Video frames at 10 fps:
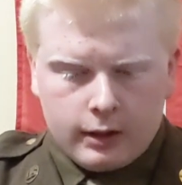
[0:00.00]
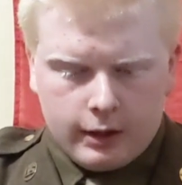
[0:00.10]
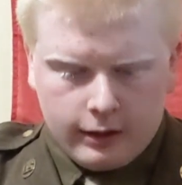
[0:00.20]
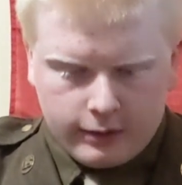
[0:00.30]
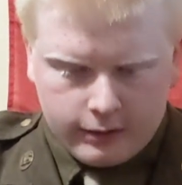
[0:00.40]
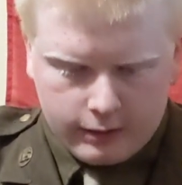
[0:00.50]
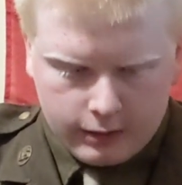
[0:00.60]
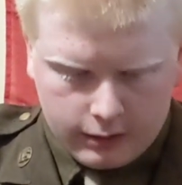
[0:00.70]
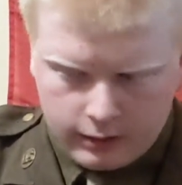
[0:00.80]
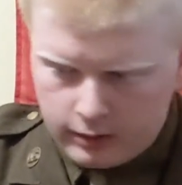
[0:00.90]

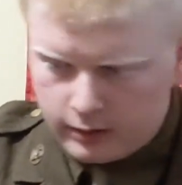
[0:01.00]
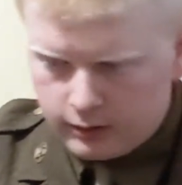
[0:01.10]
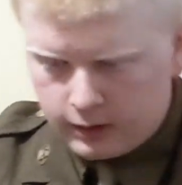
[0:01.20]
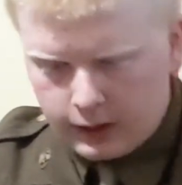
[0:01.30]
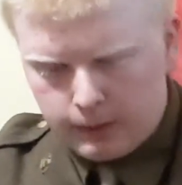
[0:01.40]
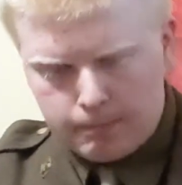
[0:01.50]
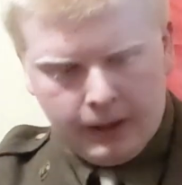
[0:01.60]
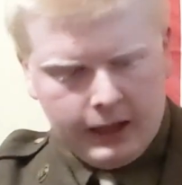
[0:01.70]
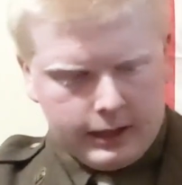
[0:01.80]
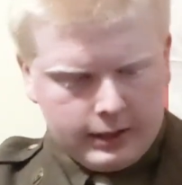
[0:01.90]
The
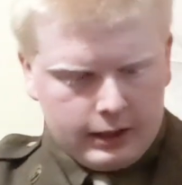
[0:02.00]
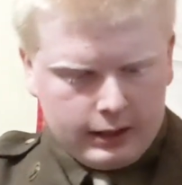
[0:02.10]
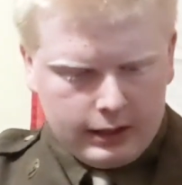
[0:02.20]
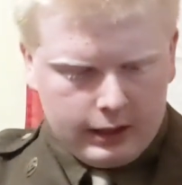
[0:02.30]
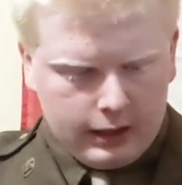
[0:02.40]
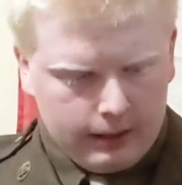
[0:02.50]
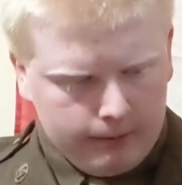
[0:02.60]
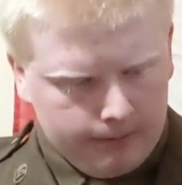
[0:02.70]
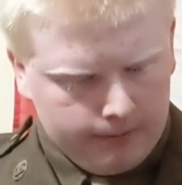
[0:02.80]
paint on the